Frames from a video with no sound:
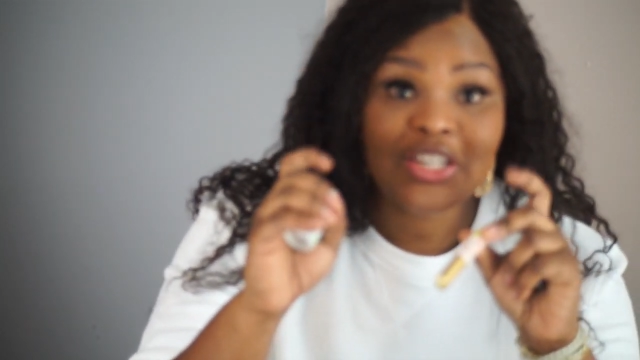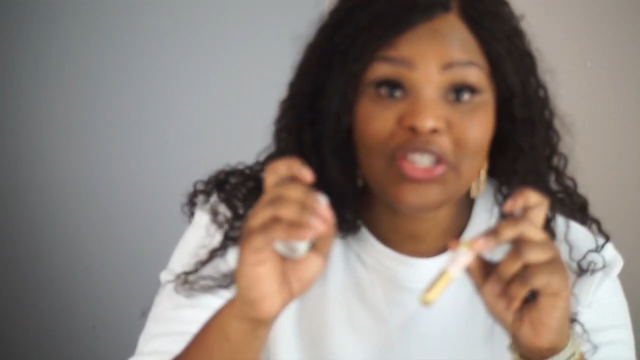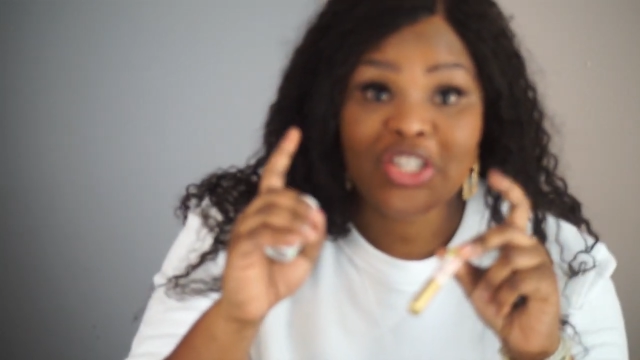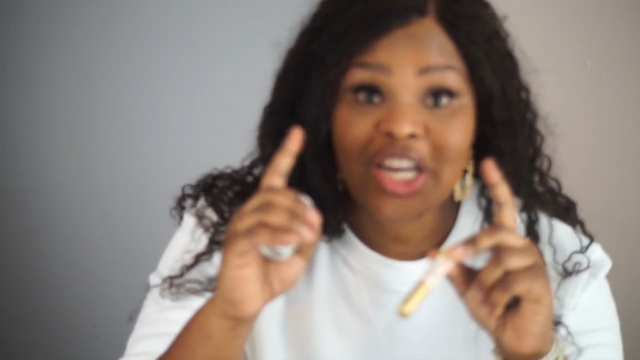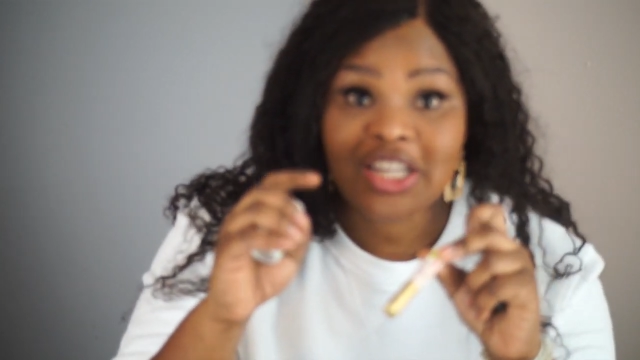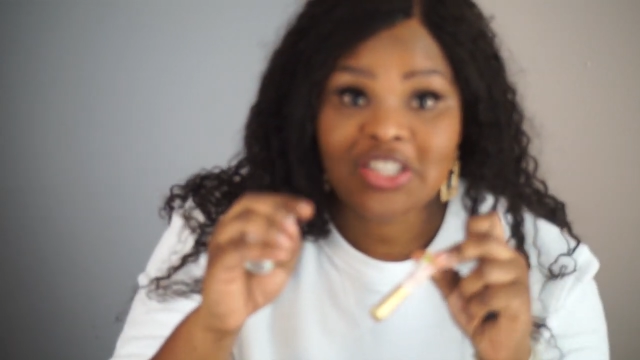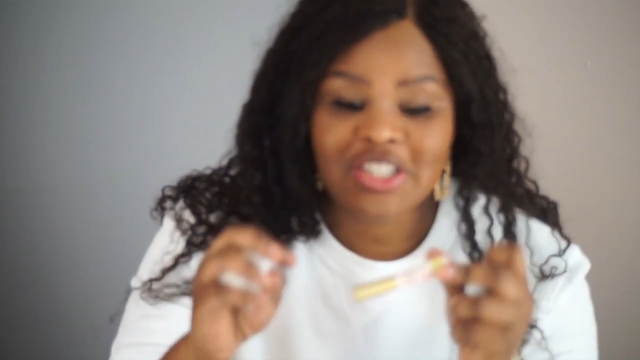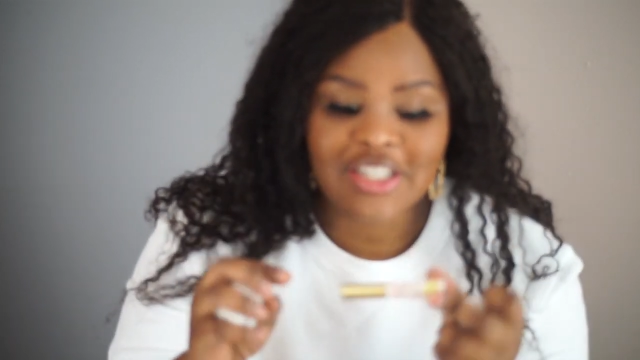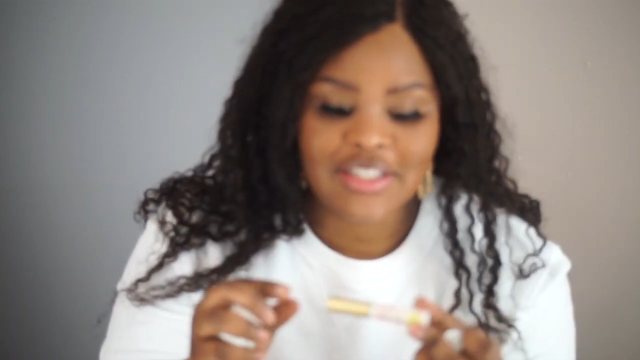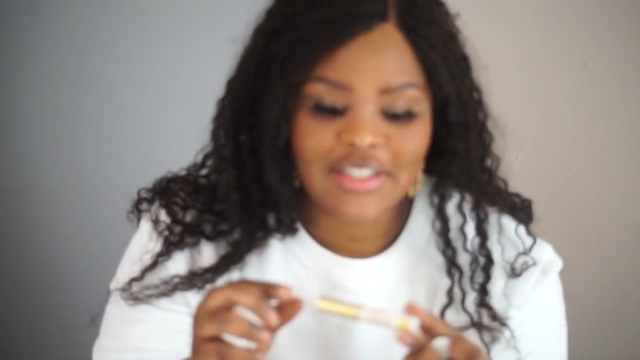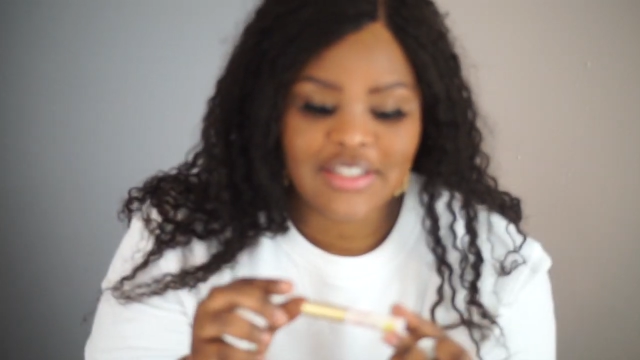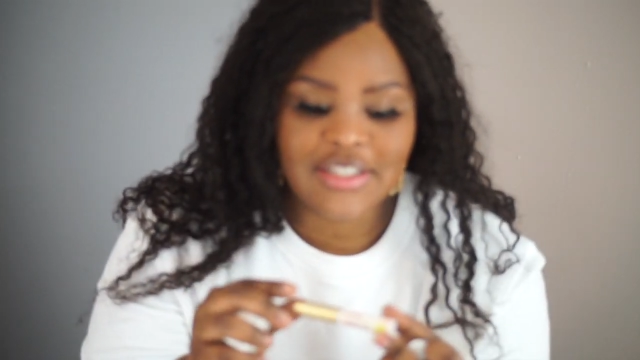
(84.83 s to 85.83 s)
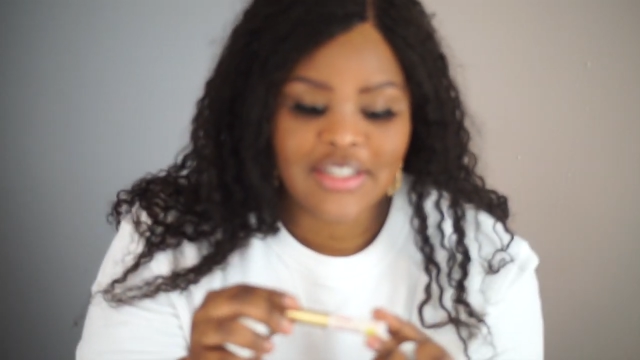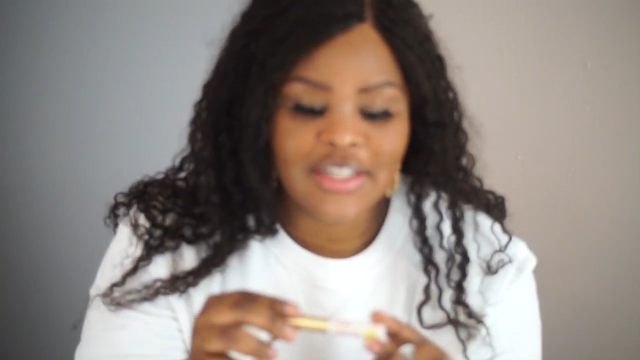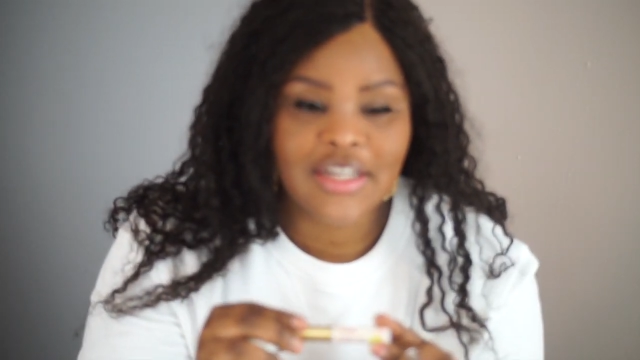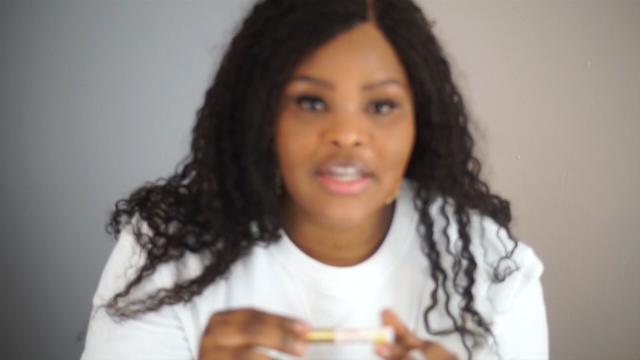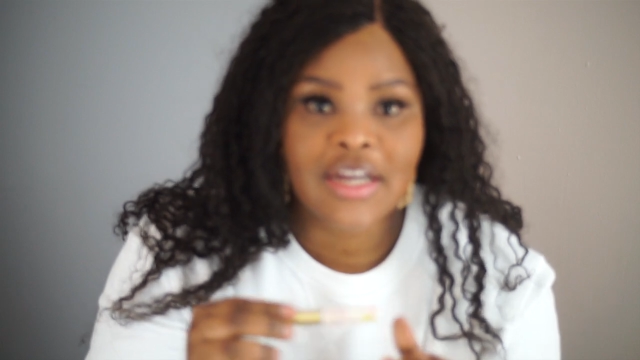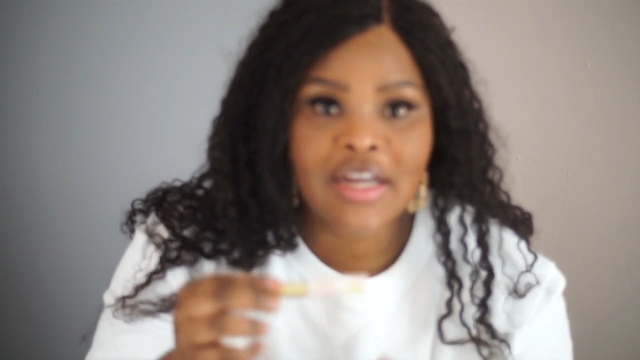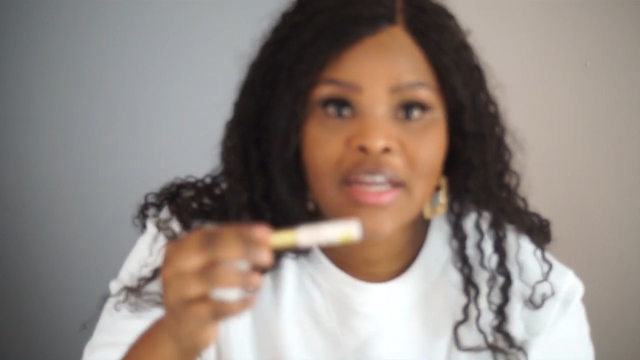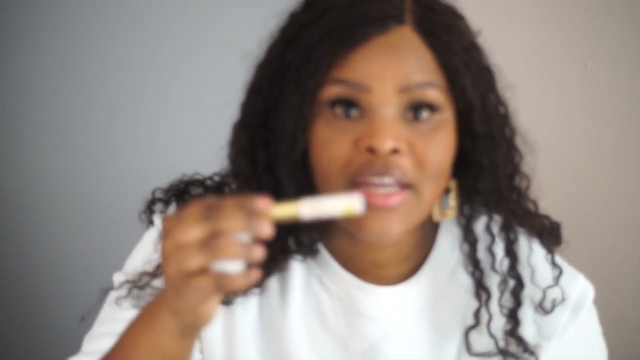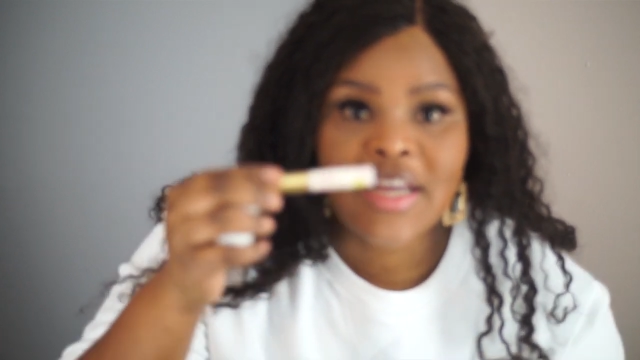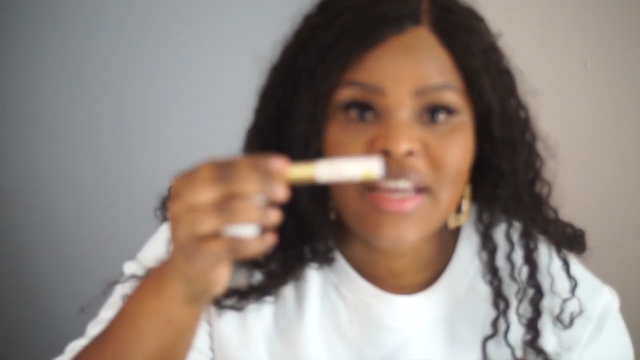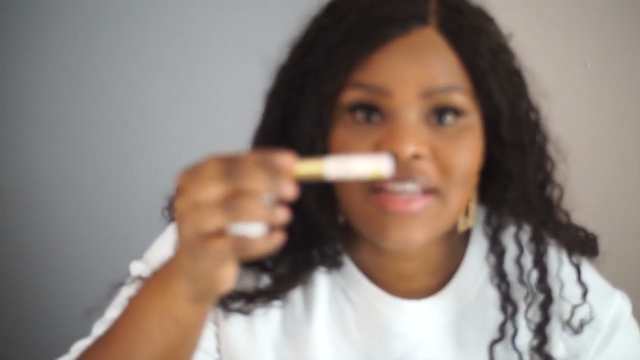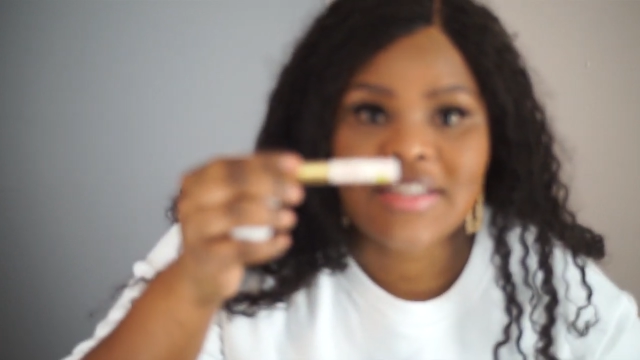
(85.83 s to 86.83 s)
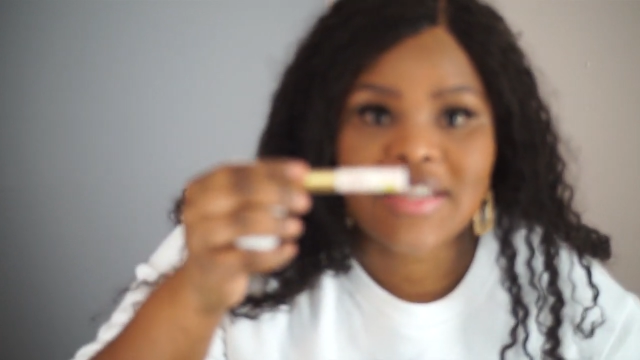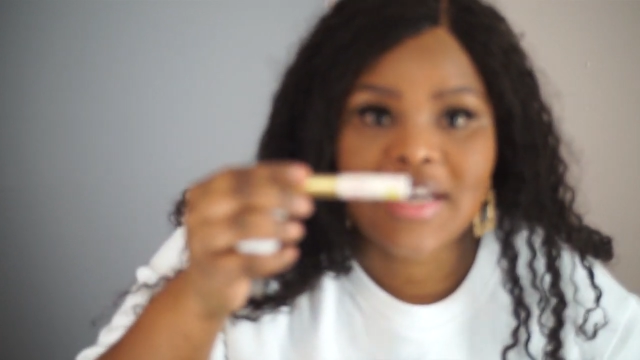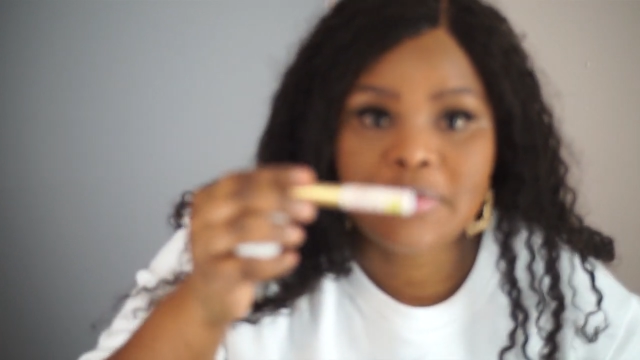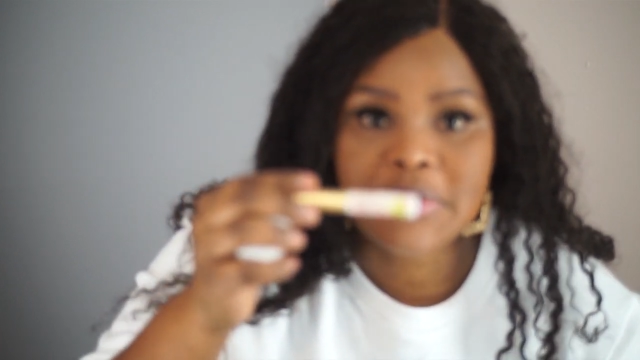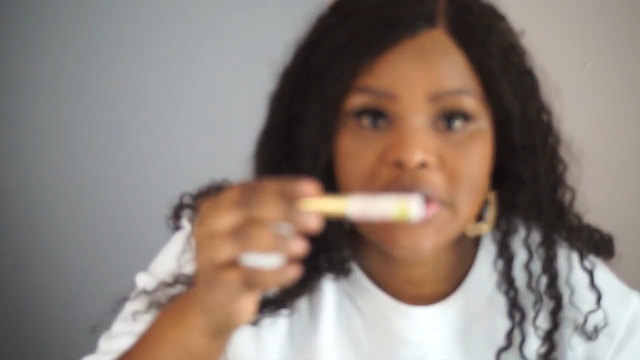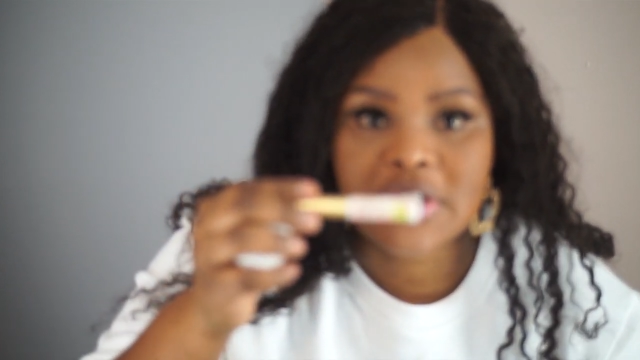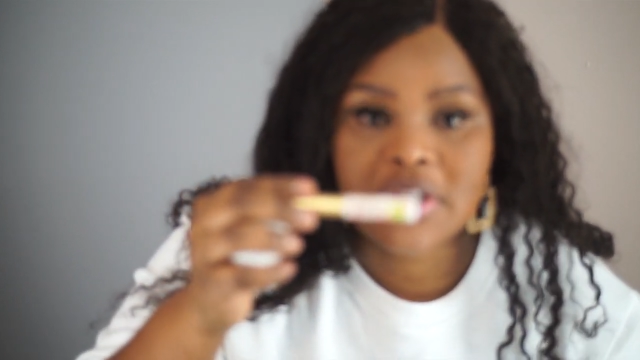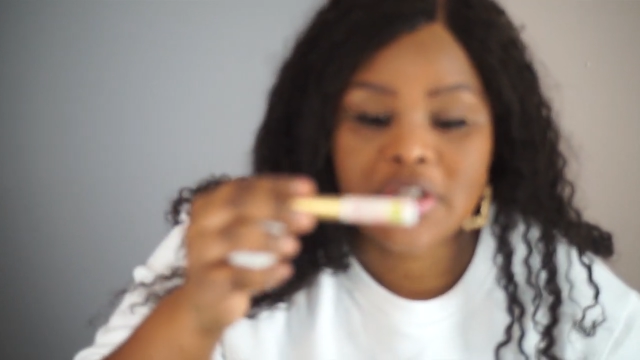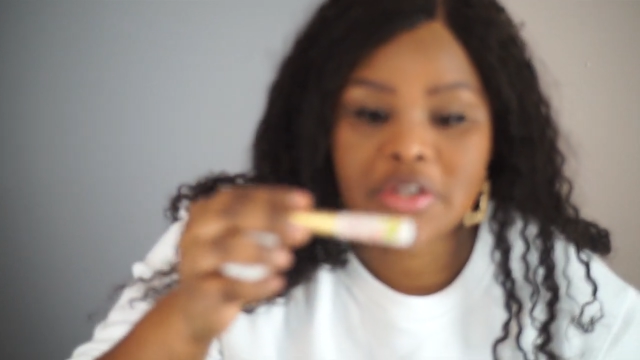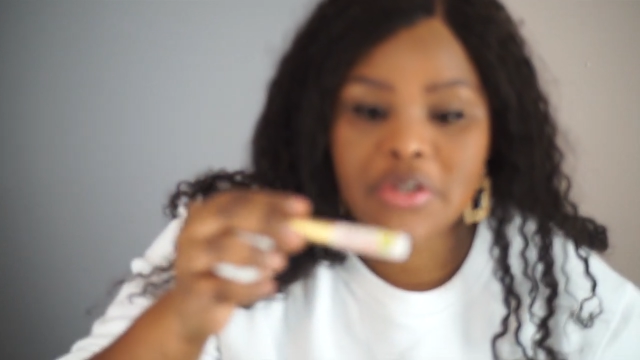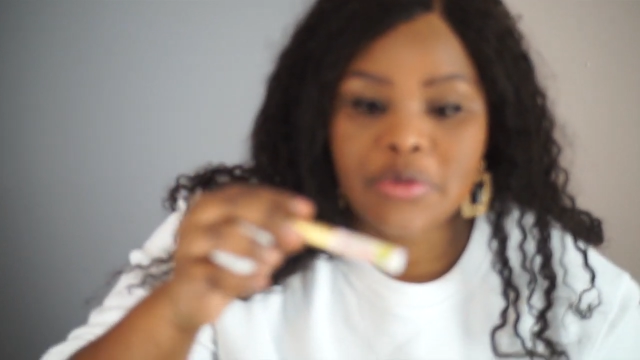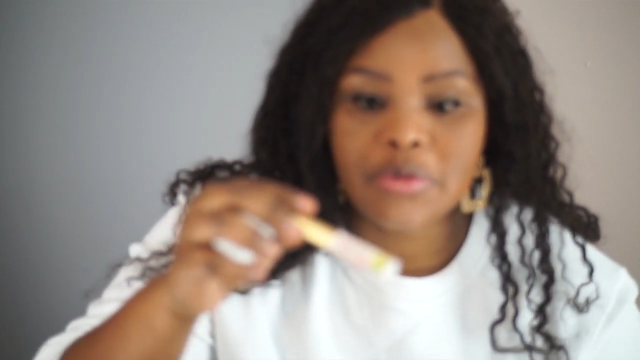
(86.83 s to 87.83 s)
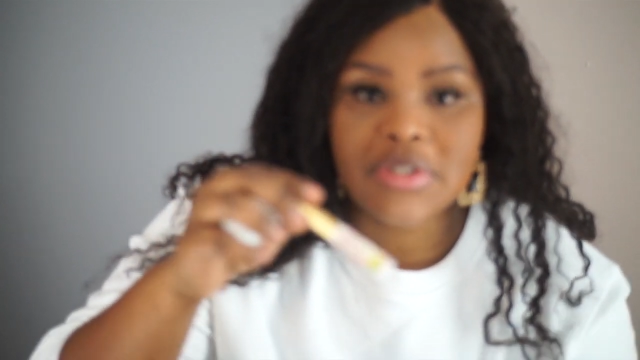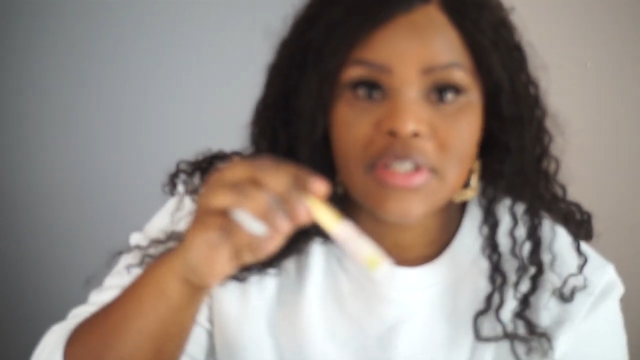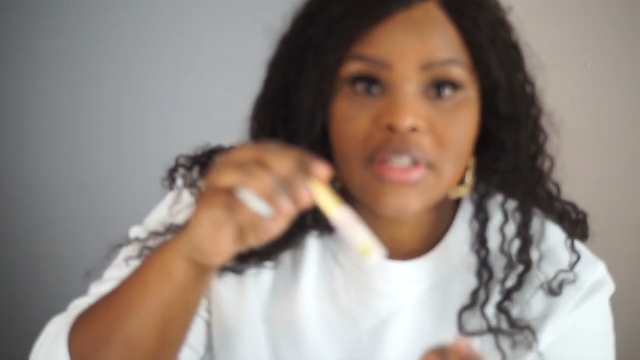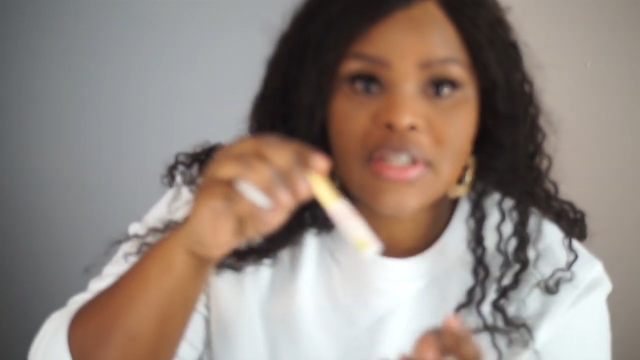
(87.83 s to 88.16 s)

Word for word: injections is that I'm just gonna use